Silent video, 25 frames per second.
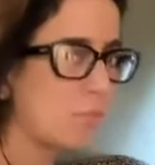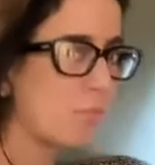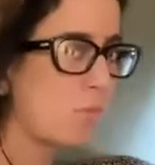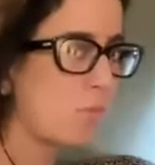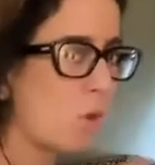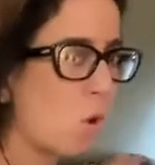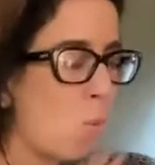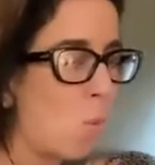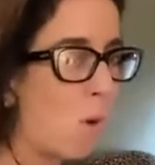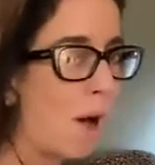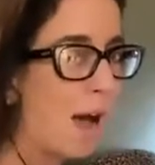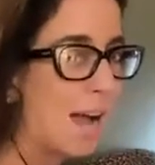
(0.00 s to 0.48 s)

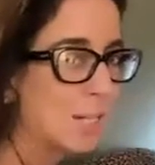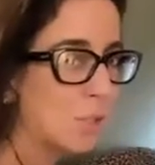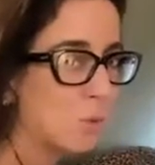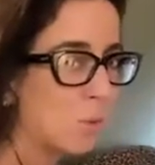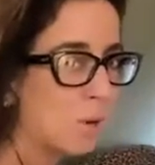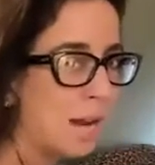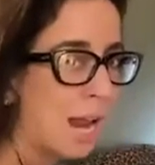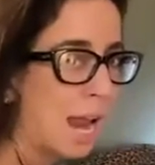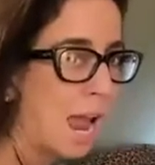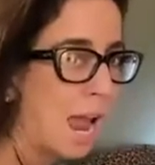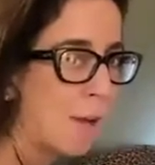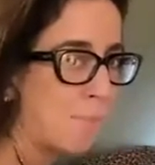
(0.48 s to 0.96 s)
Watch
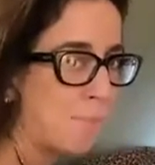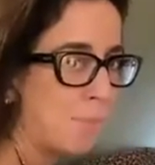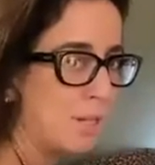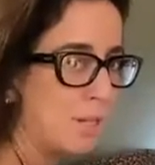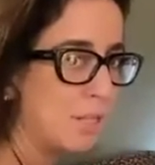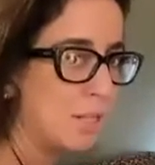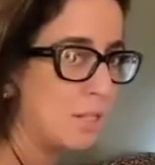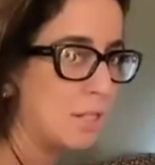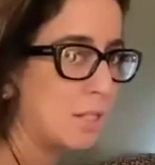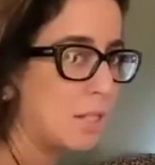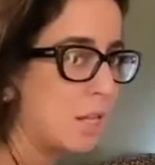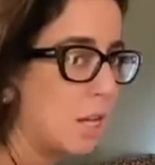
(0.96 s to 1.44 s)
what
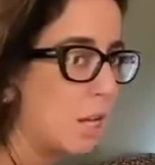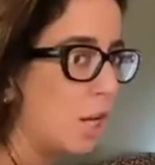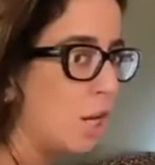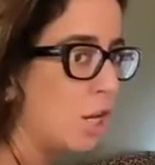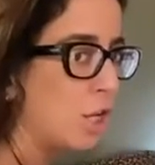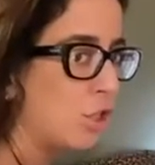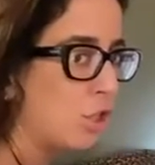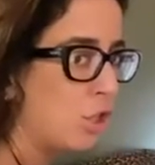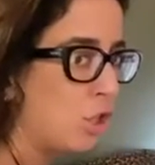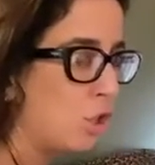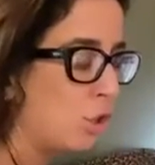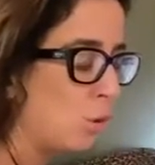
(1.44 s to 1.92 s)
happens
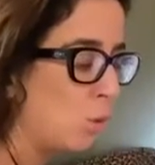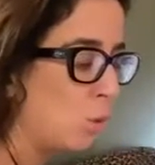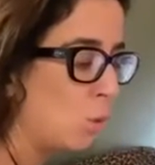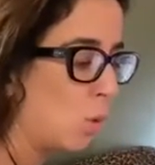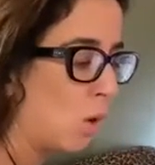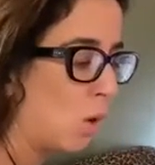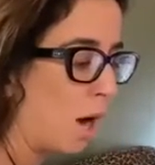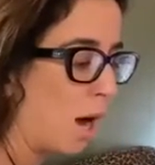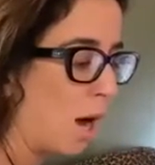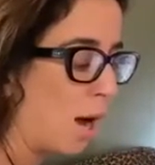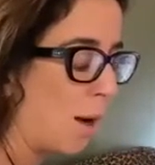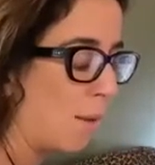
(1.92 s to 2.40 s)
to
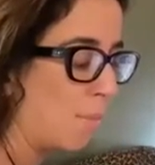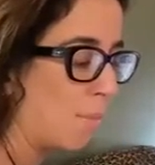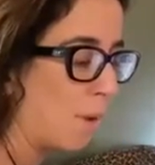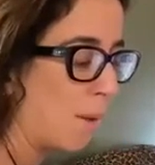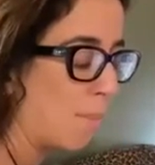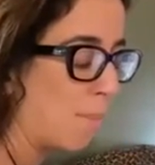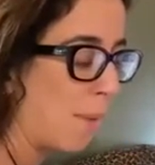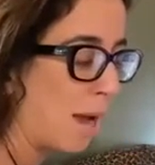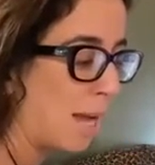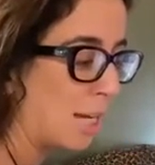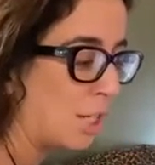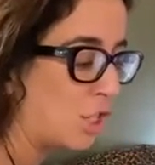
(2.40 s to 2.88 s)

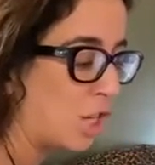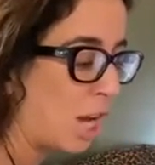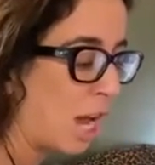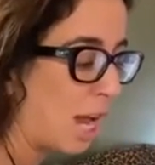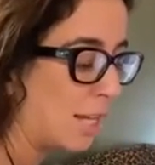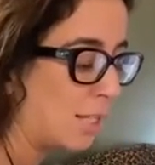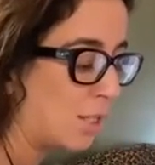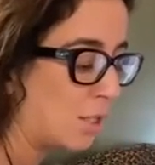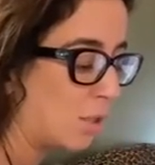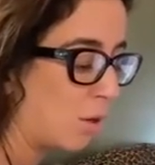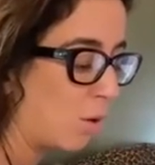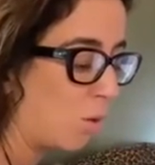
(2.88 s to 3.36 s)
my
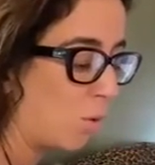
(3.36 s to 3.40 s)
chest,